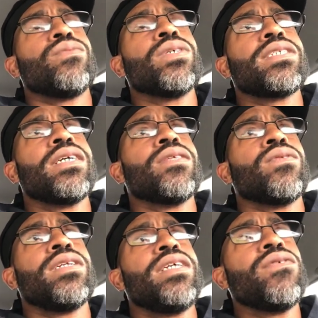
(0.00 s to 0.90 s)
what's the other
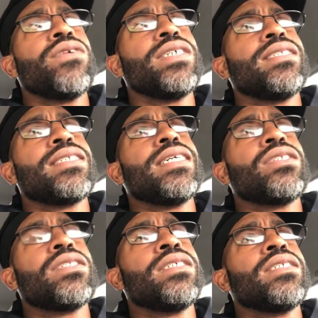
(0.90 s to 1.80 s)
one?
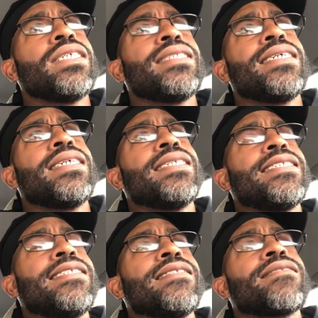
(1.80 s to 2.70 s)
E-orientation, and then,